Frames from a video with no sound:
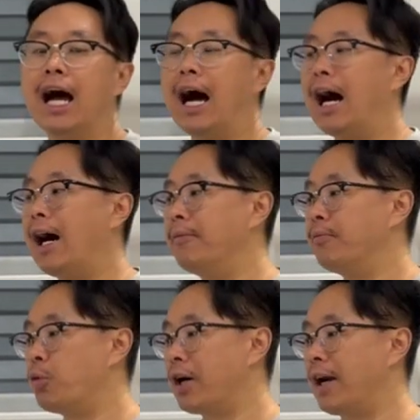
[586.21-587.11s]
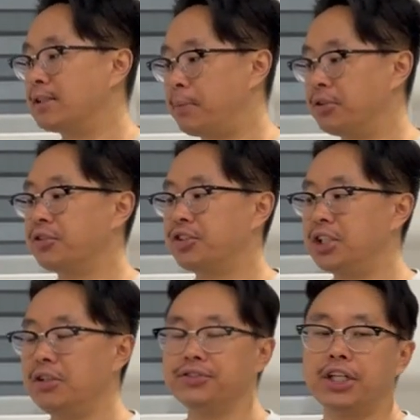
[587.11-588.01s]
Whereas Bells of
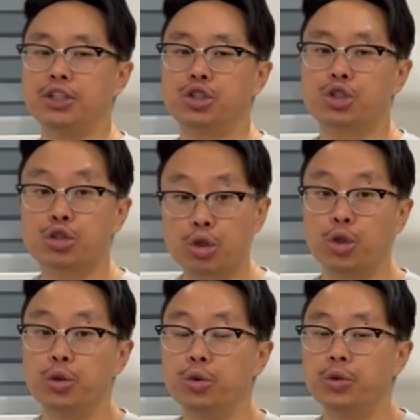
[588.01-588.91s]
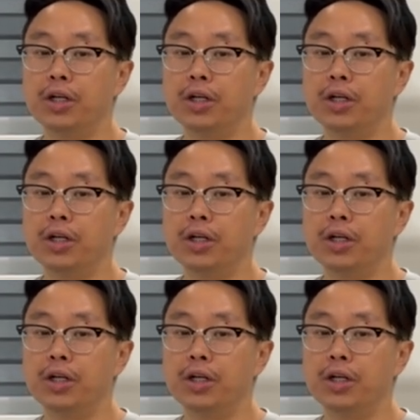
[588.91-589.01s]
Steel is a true